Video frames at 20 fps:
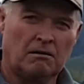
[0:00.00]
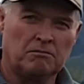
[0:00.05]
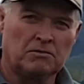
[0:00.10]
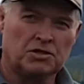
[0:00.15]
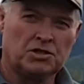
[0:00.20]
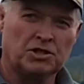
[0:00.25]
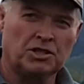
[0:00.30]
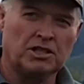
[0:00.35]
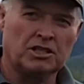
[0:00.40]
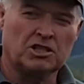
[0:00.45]

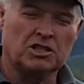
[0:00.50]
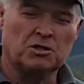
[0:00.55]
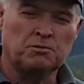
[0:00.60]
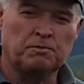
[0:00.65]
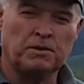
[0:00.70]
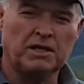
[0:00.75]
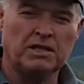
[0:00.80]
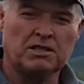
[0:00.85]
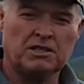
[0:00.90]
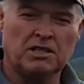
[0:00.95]
certain
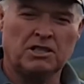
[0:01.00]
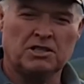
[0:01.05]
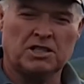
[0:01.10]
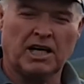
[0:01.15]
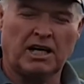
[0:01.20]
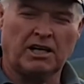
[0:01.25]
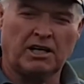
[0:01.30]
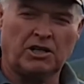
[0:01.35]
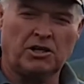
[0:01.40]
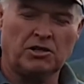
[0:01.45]
species
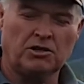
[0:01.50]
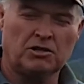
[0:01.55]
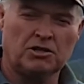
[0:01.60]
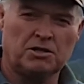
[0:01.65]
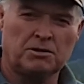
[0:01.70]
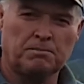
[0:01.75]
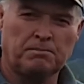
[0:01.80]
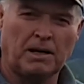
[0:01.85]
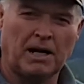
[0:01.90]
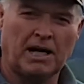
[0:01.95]
had a
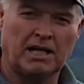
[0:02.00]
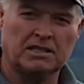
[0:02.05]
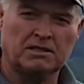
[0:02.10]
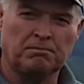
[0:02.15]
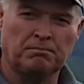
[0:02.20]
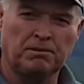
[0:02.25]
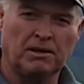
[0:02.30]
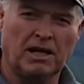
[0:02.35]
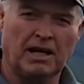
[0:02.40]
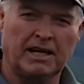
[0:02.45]
huge part to
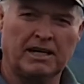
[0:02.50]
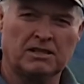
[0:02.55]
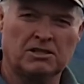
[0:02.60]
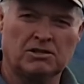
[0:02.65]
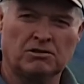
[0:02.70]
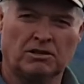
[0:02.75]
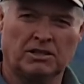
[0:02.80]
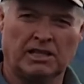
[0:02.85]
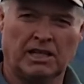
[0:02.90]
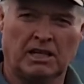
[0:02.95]
play
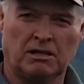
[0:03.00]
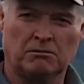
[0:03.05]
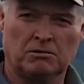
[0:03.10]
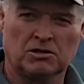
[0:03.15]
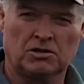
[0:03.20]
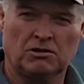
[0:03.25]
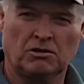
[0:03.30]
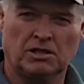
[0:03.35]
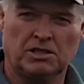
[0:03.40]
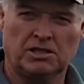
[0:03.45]
inside the
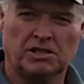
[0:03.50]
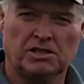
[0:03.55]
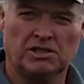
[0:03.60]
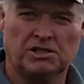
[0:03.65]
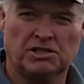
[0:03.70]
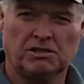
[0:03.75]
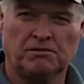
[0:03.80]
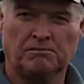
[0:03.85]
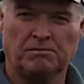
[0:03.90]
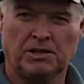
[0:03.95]
animal's
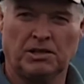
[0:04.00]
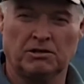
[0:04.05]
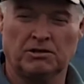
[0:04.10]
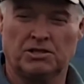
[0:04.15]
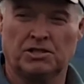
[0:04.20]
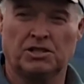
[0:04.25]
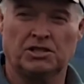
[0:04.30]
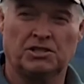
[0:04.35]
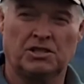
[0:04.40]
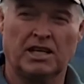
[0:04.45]
digestion,
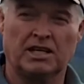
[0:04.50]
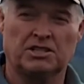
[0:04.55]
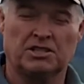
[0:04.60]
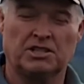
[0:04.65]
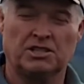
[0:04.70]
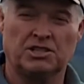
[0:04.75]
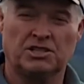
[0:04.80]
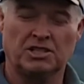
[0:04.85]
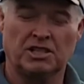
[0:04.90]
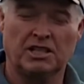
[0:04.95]
because you'd
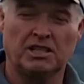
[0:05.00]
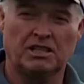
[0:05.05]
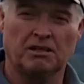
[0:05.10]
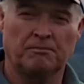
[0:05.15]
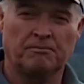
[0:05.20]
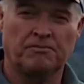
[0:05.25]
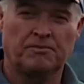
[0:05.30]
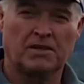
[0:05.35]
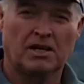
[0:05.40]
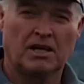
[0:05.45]
actually see
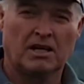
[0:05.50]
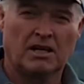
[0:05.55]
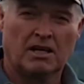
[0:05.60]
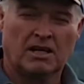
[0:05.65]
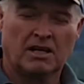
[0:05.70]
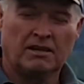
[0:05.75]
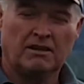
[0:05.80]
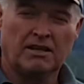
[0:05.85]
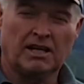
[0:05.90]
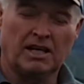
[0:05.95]
them,
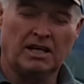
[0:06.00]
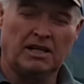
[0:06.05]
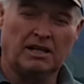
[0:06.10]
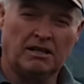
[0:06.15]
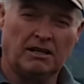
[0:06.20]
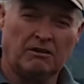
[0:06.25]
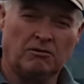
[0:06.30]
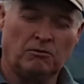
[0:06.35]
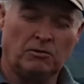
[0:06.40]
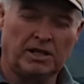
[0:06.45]
that
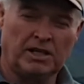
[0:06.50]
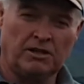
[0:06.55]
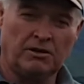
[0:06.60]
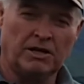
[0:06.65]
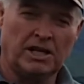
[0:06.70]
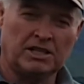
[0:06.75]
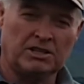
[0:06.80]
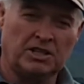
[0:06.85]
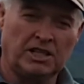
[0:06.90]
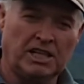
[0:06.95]
when you
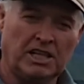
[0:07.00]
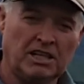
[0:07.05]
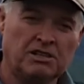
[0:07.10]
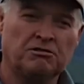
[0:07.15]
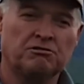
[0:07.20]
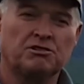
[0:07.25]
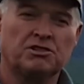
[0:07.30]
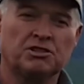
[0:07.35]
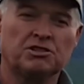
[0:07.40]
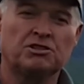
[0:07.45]
actually
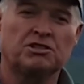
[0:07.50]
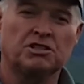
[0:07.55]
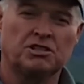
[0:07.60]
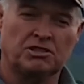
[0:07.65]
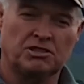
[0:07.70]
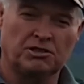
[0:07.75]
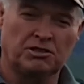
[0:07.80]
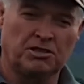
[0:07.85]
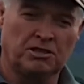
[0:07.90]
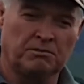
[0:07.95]
introduced it
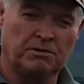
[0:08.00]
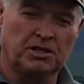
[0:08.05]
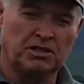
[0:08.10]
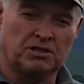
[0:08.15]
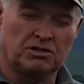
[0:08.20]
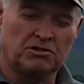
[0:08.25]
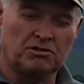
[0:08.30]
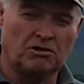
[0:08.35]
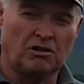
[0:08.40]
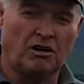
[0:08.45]
to them in
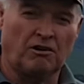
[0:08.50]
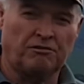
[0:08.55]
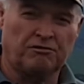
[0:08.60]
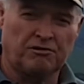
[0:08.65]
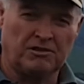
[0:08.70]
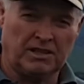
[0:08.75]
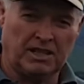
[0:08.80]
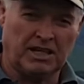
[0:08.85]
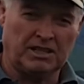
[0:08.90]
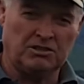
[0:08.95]
the trough
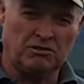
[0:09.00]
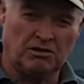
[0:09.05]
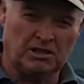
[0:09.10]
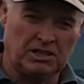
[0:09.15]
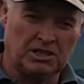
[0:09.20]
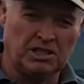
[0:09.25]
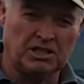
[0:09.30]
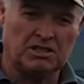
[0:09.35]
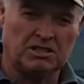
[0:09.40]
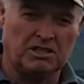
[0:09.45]
and they
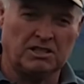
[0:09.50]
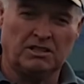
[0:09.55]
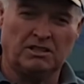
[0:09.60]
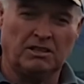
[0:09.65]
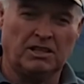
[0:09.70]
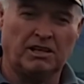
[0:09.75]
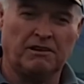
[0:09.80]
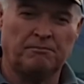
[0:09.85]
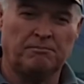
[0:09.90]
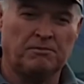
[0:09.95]
digested,
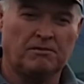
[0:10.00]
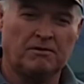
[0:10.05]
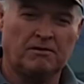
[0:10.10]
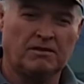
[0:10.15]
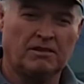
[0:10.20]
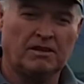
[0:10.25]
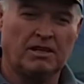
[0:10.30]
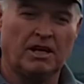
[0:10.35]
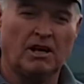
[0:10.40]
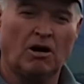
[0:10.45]

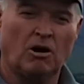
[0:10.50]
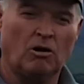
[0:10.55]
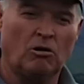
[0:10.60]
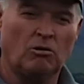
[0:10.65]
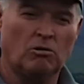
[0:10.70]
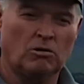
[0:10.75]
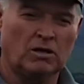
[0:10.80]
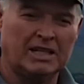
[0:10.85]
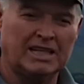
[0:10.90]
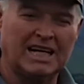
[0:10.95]
their
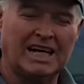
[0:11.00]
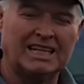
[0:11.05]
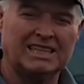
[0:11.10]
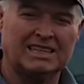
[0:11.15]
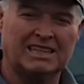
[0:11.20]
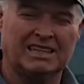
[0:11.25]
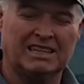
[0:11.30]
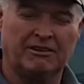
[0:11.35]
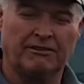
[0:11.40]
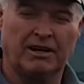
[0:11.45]
whole gut
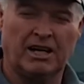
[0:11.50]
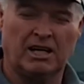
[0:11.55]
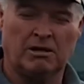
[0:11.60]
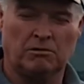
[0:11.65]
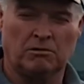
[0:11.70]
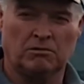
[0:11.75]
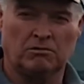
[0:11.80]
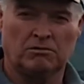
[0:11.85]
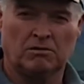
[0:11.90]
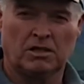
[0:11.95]
and their
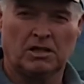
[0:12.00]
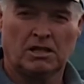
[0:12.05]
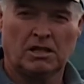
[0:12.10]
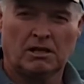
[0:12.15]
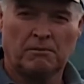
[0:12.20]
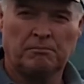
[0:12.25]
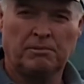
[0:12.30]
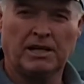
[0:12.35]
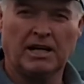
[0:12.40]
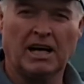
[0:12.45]
animal
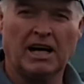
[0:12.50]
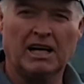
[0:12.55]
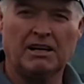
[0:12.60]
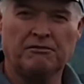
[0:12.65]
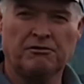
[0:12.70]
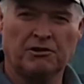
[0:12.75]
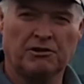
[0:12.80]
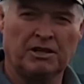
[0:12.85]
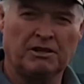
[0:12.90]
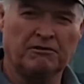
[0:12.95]

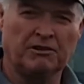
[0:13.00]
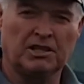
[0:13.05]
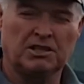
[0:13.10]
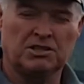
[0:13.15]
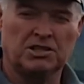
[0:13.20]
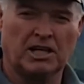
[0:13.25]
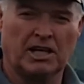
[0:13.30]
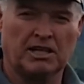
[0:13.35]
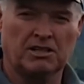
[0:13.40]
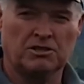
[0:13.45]
behavior and everything
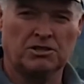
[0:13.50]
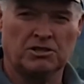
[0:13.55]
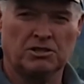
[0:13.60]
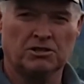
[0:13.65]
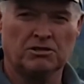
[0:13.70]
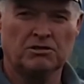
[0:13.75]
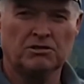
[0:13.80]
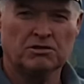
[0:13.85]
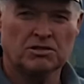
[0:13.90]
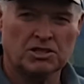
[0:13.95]
changed
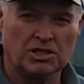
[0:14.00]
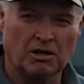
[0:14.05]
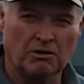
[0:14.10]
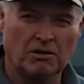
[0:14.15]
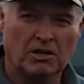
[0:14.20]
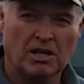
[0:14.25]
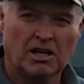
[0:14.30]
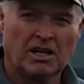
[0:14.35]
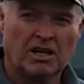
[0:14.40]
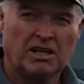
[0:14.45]
too. So
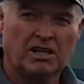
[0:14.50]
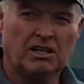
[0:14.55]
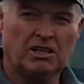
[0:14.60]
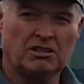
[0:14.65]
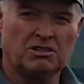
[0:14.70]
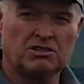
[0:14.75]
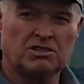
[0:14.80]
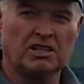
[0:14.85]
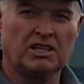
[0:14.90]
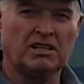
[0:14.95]
you
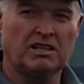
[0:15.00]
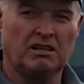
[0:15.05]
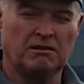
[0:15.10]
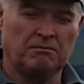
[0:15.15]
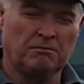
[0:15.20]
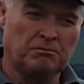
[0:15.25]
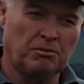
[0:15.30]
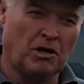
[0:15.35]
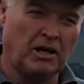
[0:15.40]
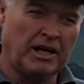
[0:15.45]
could see that
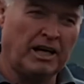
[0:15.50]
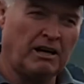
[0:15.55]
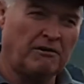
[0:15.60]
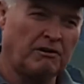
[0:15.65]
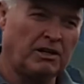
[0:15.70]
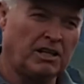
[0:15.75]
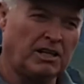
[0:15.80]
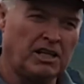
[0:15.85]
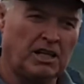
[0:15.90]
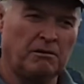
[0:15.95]
by
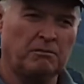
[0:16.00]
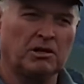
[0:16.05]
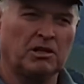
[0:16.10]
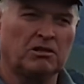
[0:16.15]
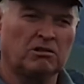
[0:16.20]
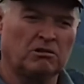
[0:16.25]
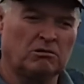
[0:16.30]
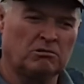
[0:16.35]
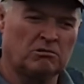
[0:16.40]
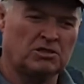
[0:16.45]
having
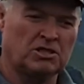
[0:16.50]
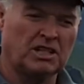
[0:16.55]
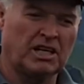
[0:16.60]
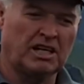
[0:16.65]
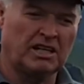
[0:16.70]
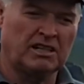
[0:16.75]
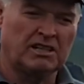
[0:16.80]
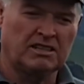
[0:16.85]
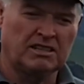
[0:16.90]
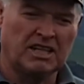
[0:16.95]
chemicals
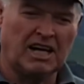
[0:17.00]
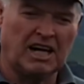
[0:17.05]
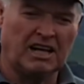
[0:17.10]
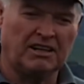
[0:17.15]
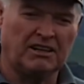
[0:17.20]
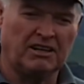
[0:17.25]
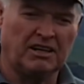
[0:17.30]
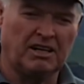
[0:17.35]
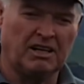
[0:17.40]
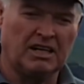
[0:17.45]
and
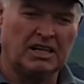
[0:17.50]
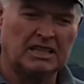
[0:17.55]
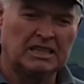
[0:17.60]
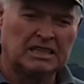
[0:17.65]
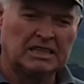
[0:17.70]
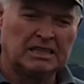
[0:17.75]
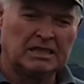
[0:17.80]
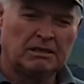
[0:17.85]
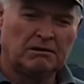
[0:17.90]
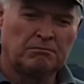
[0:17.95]
other
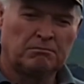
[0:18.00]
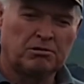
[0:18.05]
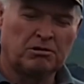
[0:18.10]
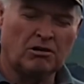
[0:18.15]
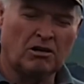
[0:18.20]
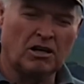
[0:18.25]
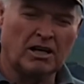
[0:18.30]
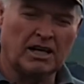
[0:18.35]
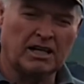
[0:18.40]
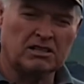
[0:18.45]

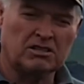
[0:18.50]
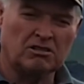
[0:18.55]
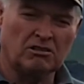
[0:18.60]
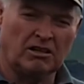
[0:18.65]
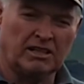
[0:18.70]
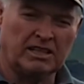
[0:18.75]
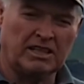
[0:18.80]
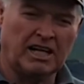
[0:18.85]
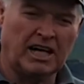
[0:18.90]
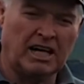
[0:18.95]
products
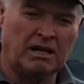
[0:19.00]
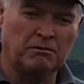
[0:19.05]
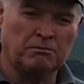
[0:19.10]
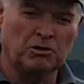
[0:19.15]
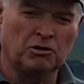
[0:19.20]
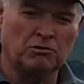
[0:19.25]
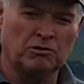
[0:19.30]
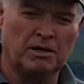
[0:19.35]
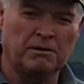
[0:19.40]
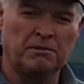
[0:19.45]
like
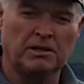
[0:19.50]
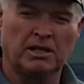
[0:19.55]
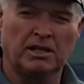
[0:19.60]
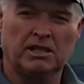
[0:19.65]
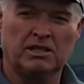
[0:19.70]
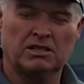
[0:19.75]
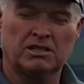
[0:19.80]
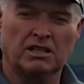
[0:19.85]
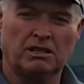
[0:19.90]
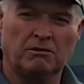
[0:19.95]
animal
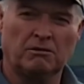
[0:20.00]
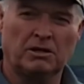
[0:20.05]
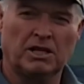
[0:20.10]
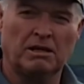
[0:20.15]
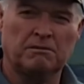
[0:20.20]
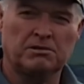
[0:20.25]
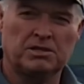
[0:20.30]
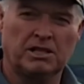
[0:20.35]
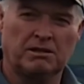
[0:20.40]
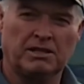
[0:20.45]
remedies, that would
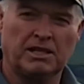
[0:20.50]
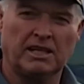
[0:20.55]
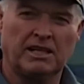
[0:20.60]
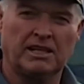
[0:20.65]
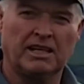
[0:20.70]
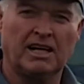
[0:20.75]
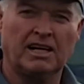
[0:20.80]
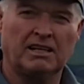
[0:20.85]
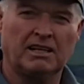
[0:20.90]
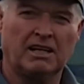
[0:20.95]
upset their
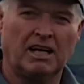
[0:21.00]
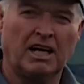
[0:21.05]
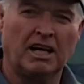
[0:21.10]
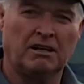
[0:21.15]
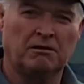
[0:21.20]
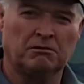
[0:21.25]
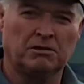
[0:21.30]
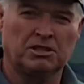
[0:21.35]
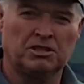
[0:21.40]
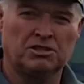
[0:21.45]
gut
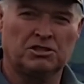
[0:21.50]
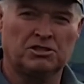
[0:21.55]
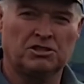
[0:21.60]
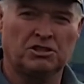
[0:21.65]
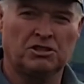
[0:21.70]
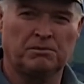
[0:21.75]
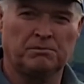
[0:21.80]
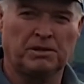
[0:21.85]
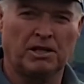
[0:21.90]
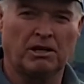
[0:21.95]
and it would
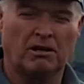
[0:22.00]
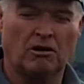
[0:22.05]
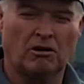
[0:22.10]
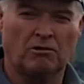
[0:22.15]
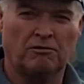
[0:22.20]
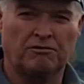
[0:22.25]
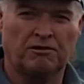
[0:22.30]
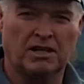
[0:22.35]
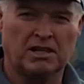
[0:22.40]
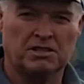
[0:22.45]
disturb their
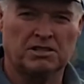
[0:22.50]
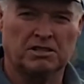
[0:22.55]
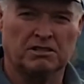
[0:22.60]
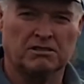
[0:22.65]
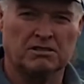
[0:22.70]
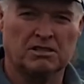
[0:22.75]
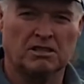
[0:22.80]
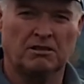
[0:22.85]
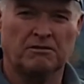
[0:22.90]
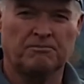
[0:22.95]
whole function.
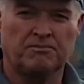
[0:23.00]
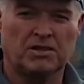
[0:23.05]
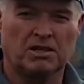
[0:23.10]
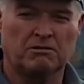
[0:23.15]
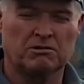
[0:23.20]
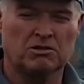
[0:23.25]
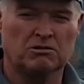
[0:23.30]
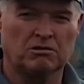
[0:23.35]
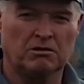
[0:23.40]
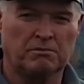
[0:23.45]
So it
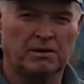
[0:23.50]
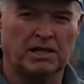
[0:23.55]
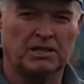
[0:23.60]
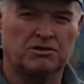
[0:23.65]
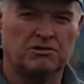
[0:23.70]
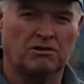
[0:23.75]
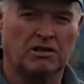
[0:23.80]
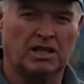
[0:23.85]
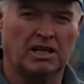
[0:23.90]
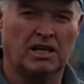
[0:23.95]
was all about
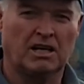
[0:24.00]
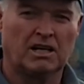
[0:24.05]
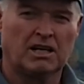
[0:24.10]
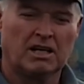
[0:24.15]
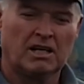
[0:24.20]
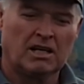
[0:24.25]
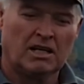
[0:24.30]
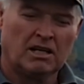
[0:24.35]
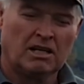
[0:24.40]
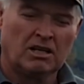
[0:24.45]
trying to
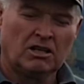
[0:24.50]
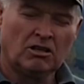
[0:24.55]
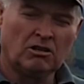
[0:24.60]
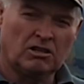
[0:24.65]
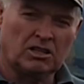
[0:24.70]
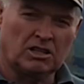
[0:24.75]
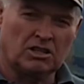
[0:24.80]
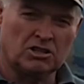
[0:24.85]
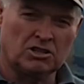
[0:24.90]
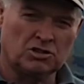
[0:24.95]

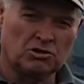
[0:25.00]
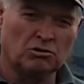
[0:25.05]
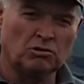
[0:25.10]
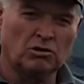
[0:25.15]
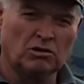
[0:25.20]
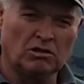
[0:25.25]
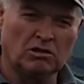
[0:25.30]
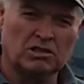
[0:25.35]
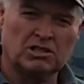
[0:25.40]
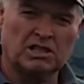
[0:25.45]
look at the
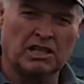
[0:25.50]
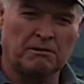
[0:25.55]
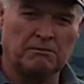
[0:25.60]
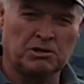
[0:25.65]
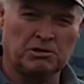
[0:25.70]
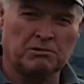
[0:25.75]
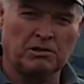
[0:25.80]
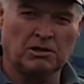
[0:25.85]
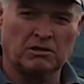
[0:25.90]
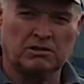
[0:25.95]
soil the same
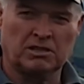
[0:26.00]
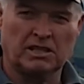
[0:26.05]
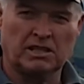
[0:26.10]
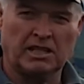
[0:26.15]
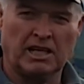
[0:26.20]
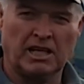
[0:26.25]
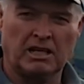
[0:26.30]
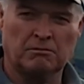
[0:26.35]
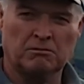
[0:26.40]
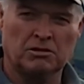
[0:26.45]
as we looked at
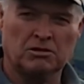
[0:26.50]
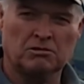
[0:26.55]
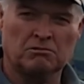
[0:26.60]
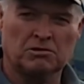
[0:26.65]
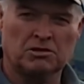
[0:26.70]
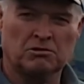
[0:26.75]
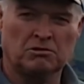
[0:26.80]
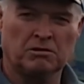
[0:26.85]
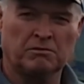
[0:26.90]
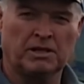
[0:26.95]
the animals. It
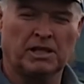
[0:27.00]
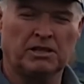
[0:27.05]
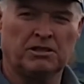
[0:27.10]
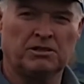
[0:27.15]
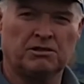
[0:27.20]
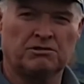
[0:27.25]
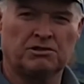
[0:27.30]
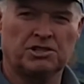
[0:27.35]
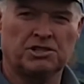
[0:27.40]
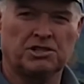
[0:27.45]
was all about
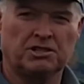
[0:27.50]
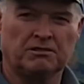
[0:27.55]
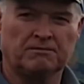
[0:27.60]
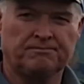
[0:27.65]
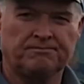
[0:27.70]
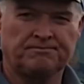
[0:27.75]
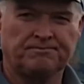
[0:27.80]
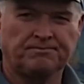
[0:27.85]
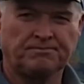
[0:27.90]
nutrition.